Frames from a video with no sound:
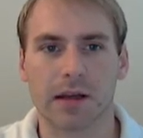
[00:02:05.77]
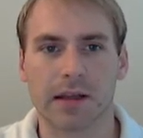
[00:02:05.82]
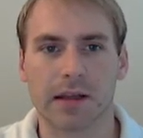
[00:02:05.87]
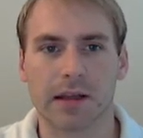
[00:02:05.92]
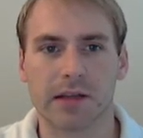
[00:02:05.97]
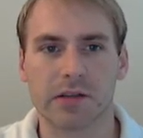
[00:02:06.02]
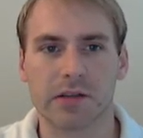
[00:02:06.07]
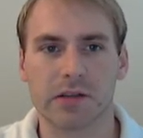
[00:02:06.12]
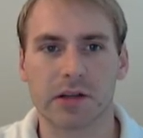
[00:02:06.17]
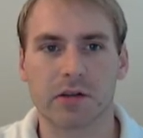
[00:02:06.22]

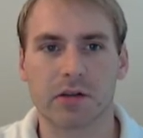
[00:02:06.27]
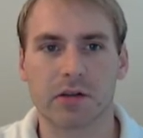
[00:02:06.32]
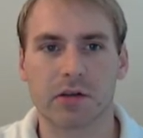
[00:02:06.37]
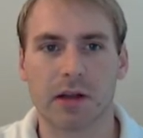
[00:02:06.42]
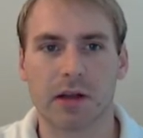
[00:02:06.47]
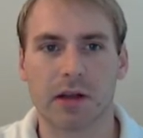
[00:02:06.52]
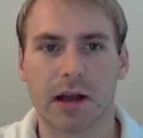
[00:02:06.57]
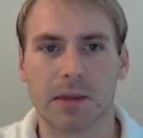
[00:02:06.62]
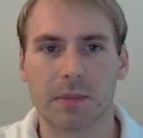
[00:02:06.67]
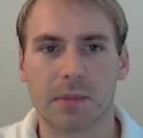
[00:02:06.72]
in
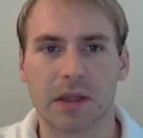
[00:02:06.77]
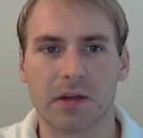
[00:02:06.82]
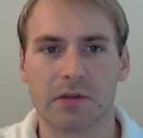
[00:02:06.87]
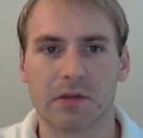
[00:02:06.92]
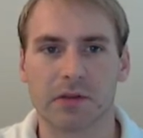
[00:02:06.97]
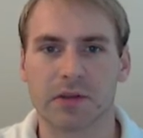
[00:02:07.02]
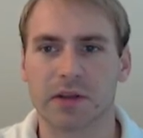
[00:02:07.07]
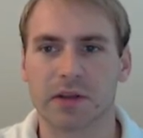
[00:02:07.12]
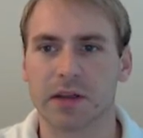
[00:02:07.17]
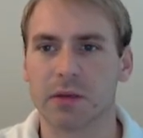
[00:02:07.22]
general, I'm
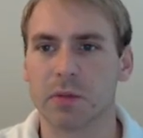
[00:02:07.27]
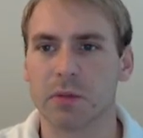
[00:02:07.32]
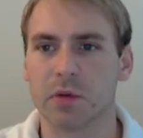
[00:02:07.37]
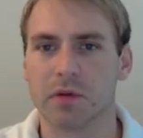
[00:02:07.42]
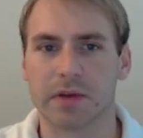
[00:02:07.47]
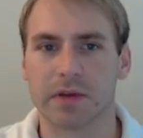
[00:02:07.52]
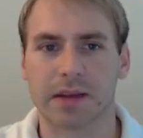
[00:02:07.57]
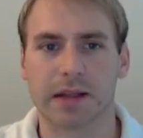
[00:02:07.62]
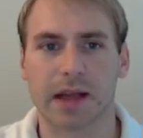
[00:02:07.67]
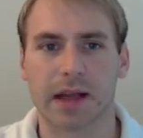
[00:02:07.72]
interested in
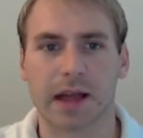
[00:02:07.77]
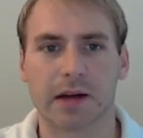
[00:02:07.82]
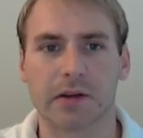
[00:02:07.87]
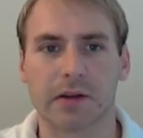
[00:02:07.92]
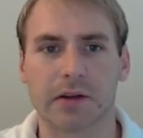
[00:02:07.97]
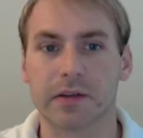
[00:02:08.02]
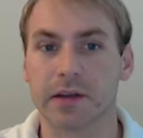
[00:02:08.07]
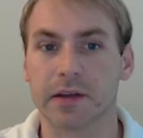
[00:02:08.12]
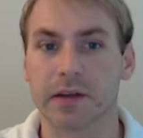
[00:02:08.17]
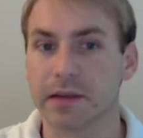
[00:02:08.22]
moving the knight on
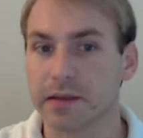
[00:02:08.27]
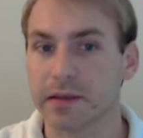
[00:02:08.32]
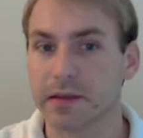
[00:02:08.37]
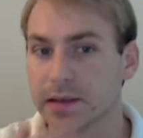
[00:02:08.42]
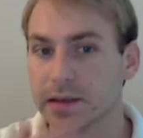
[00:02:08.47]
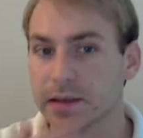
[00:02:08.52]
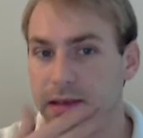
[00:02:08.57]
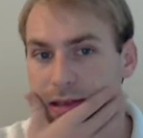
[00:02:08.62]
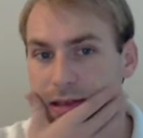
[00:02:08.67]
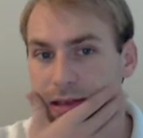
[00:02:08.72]

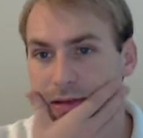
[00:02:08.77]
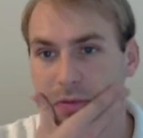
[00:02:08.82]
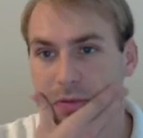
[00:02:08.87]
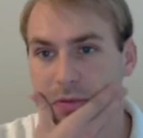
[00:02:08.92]
c6,